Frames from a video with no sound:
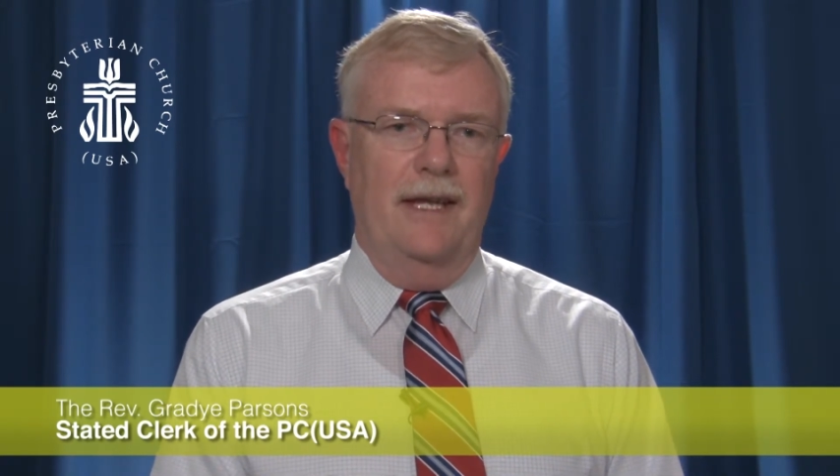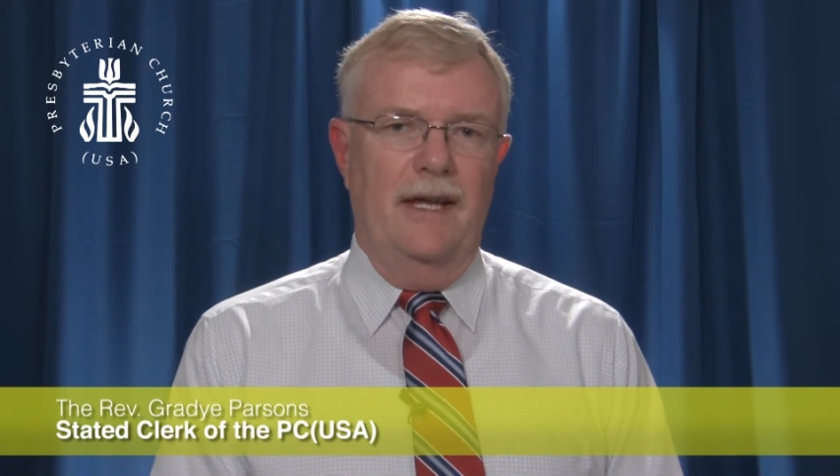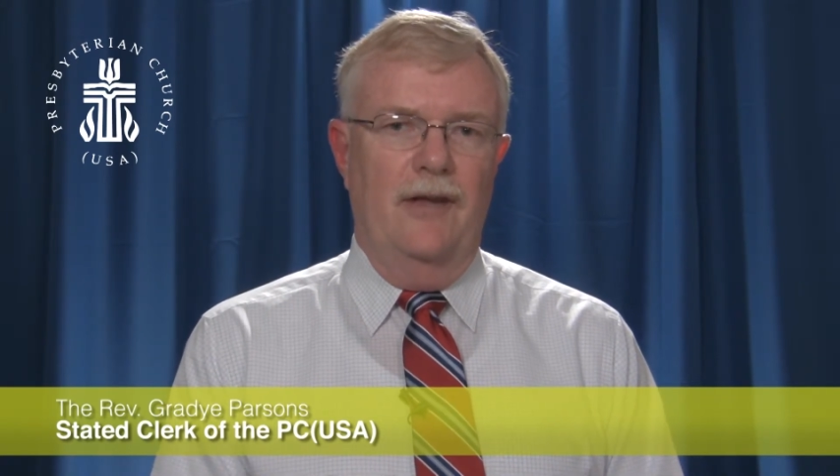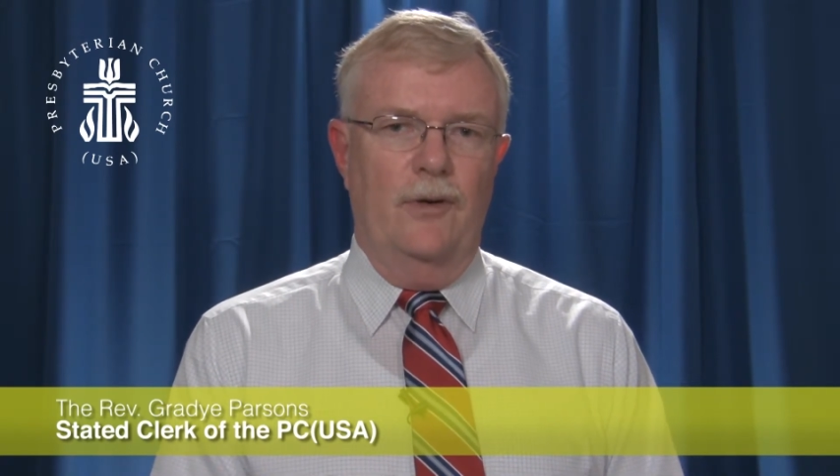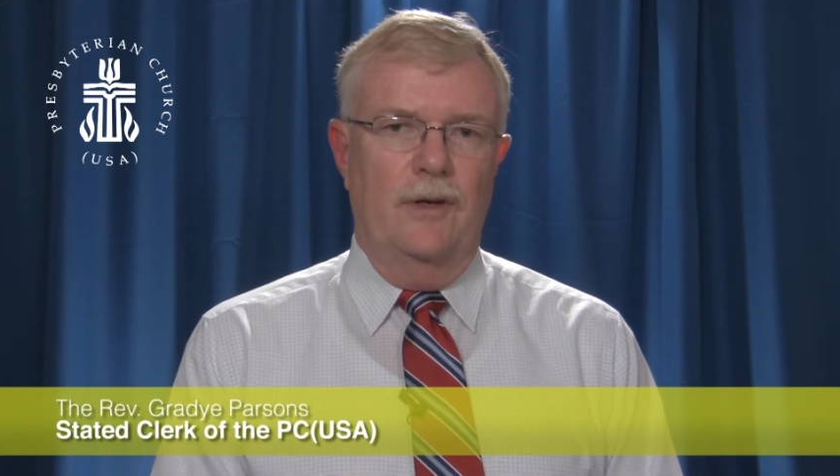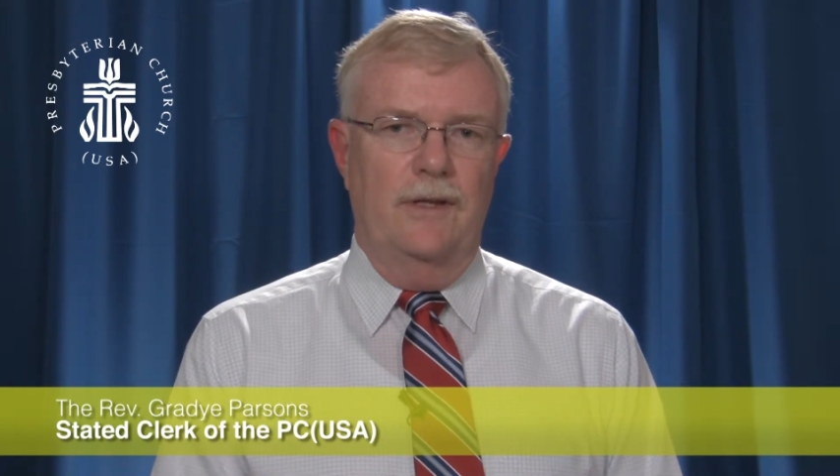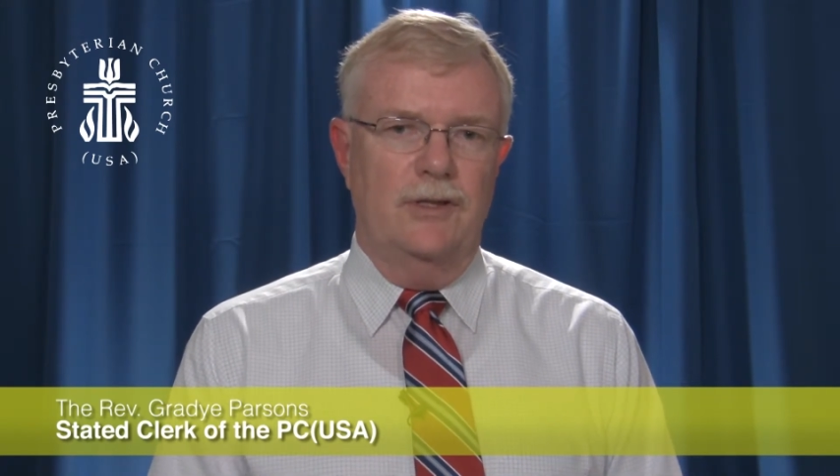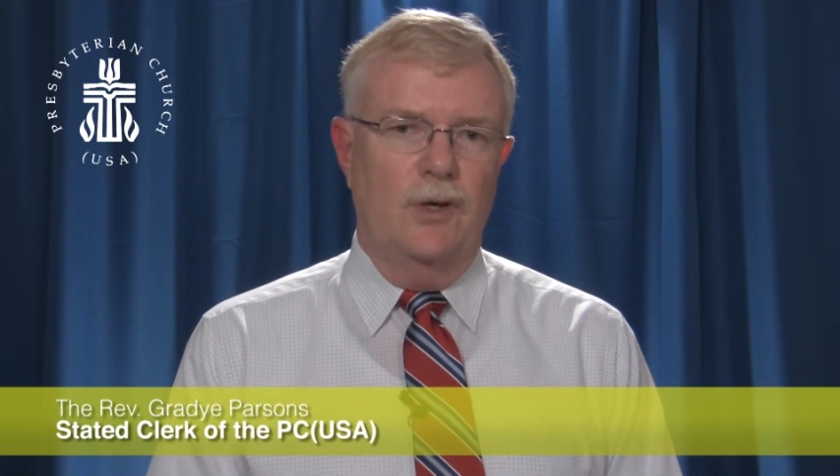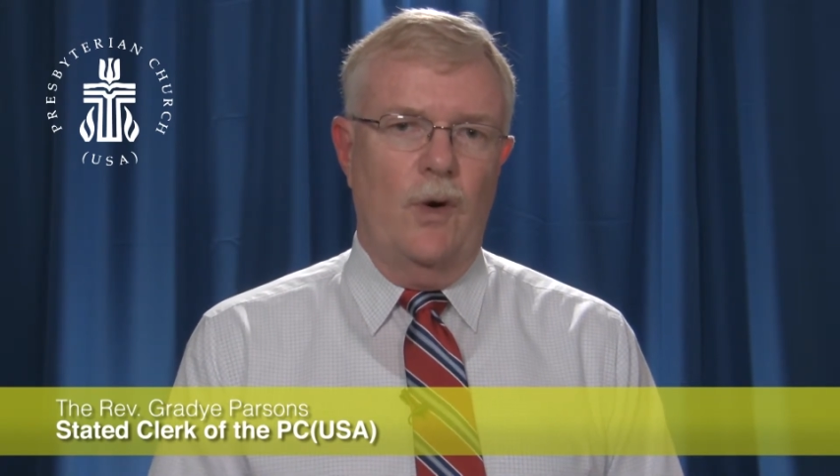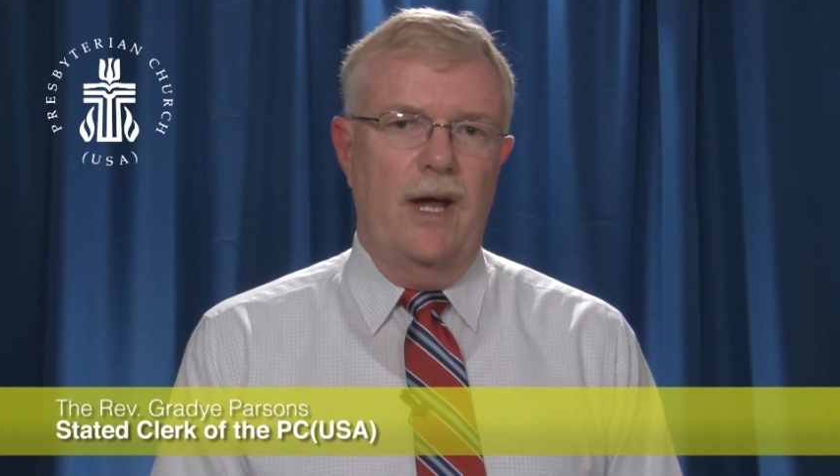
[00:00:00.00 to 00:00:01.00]
together in
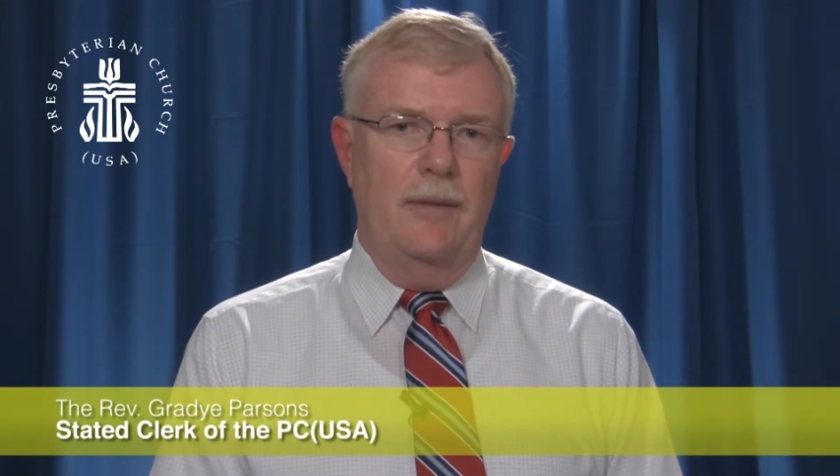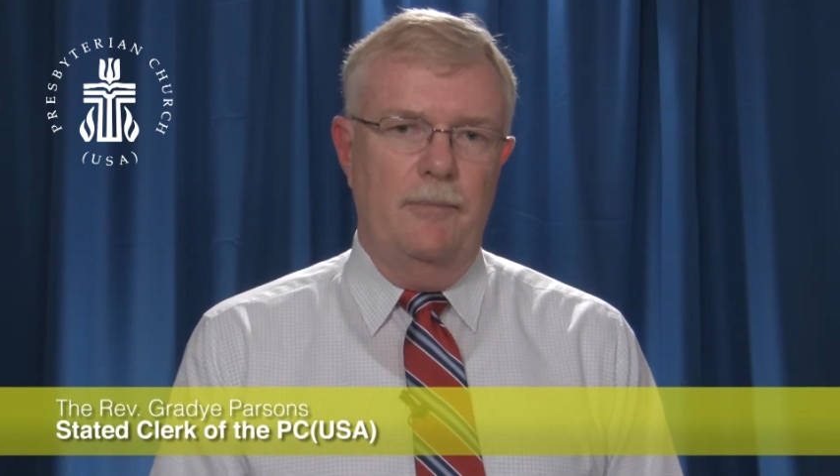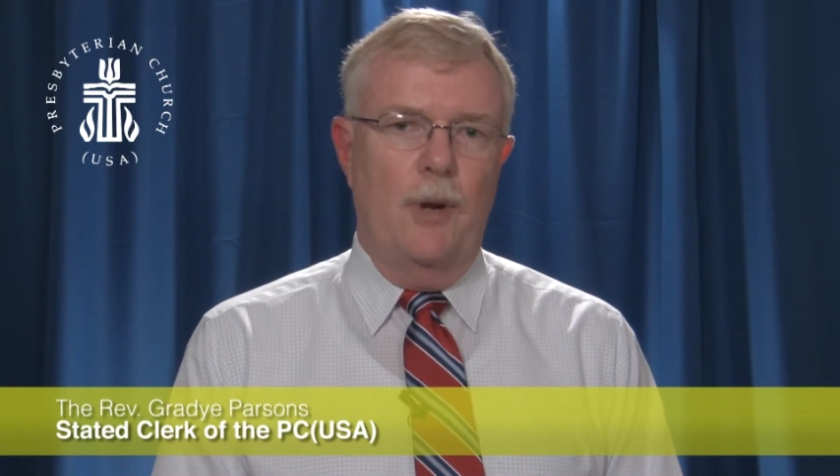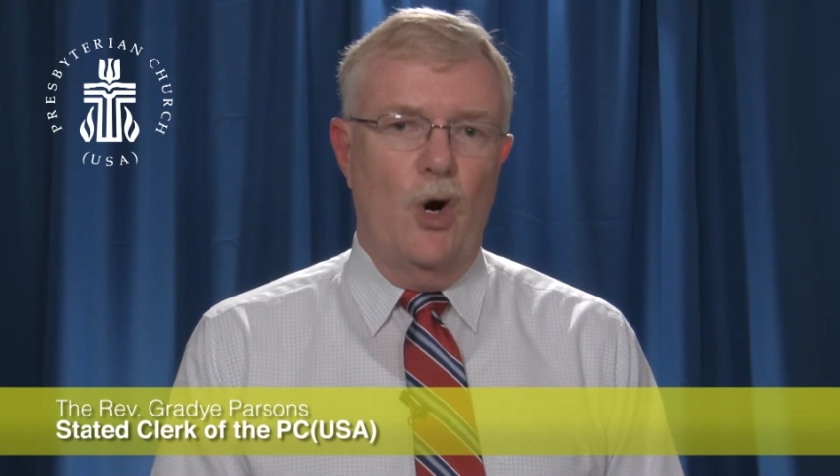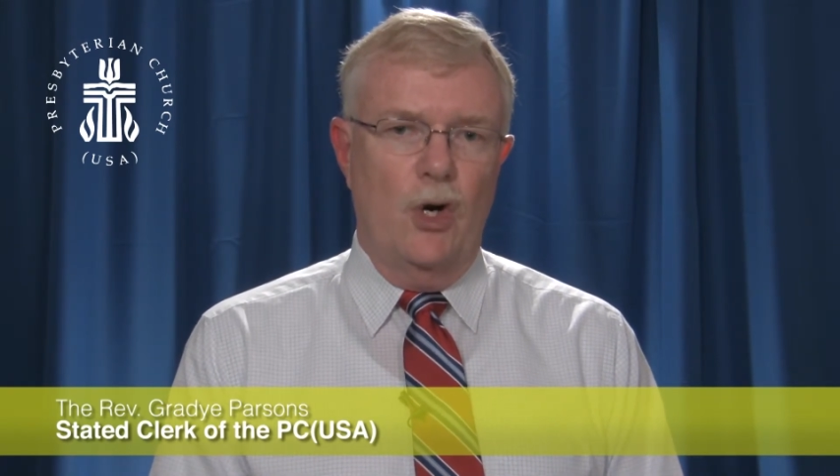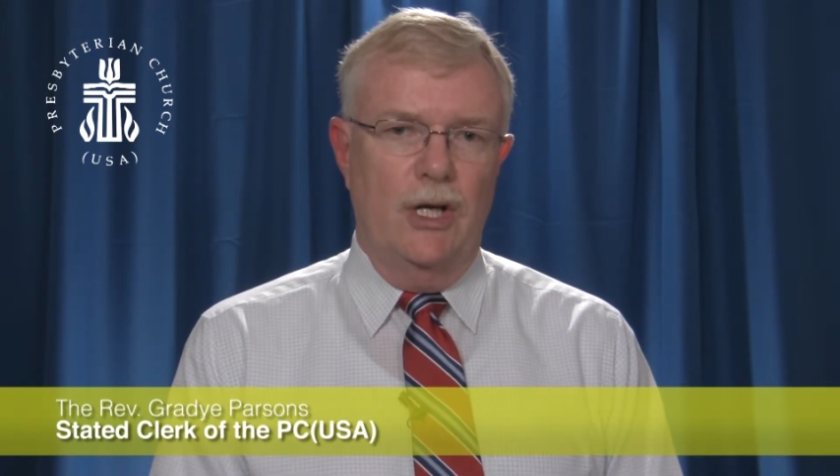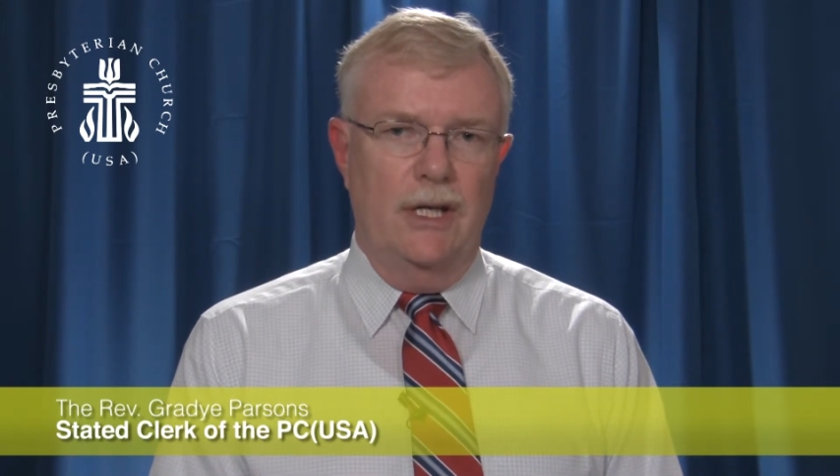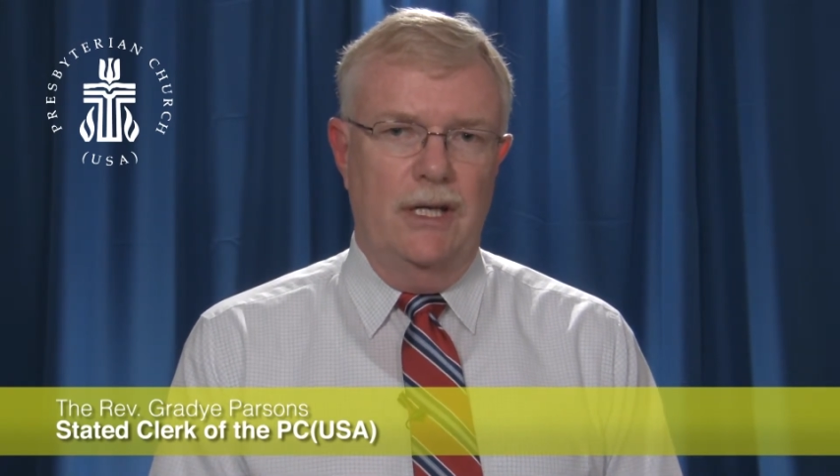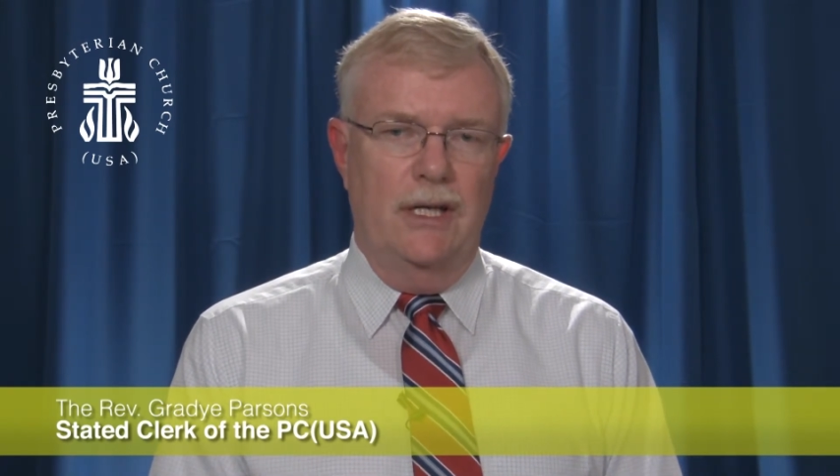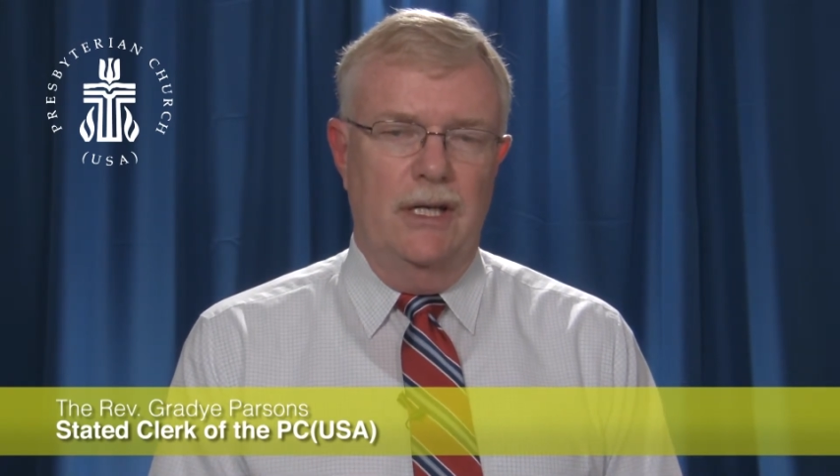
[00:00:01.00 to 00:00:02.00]
this grand
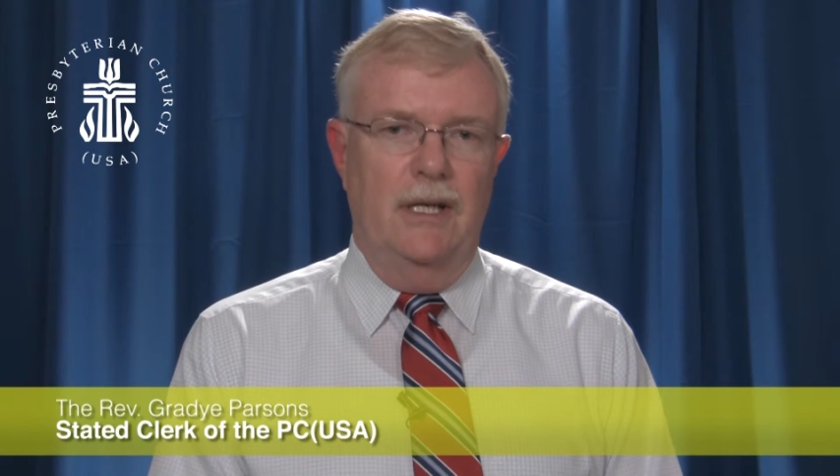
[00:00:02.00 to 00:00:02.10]
bargain